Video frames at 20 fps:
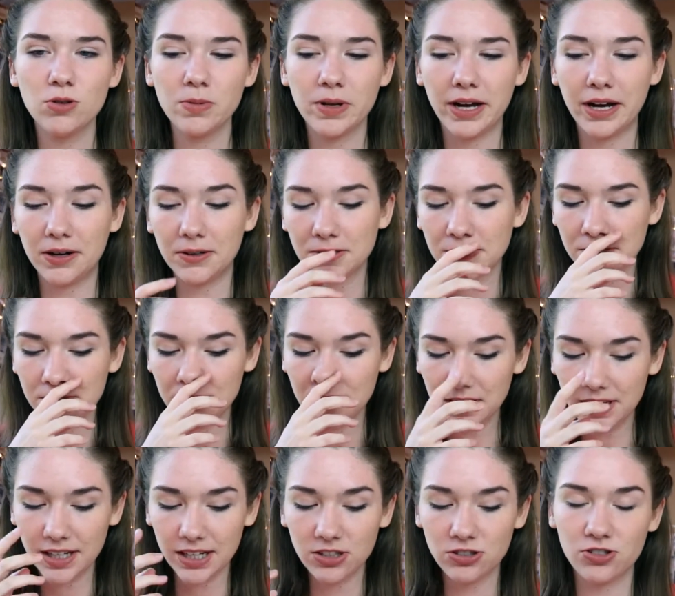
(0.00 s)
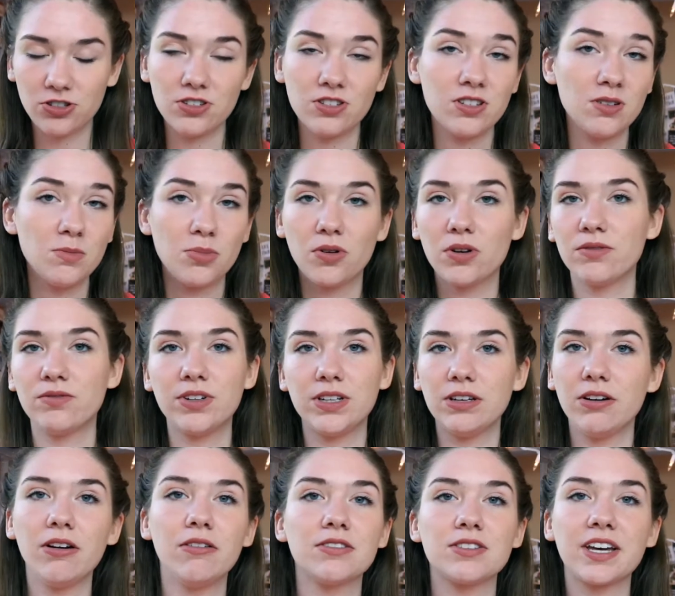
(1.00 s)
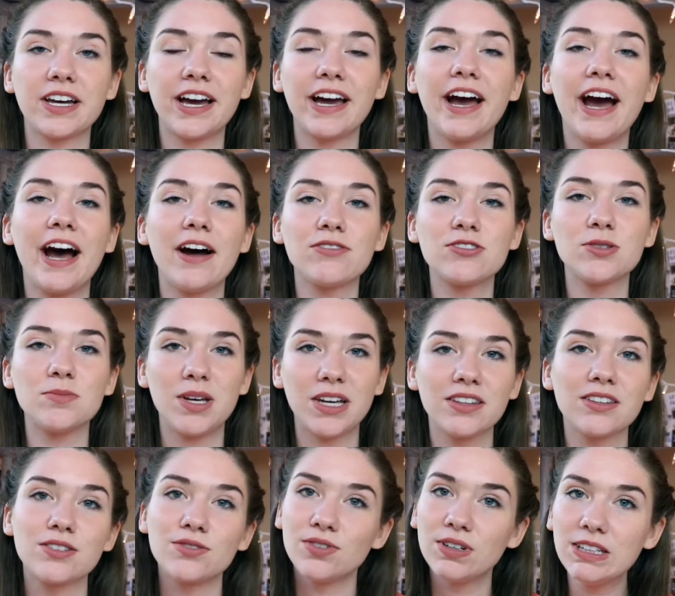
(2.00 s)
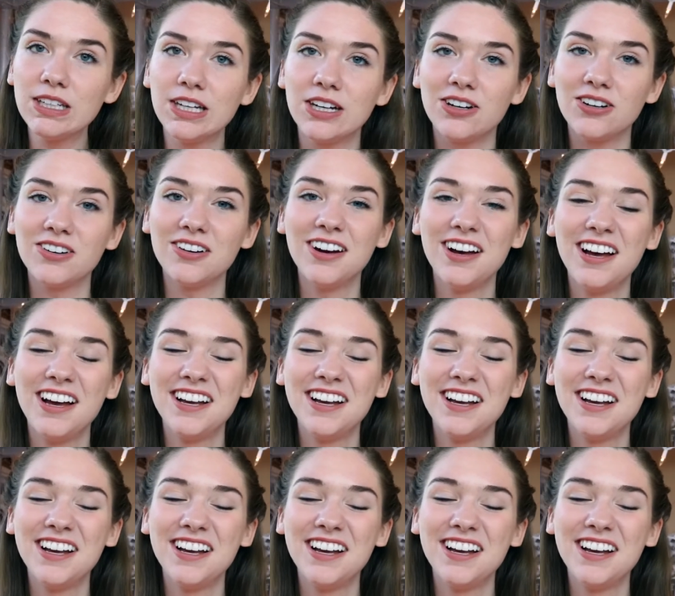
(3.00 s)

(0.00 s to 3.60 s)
but I also feel like it's just an important video. I was like, I have to make this video.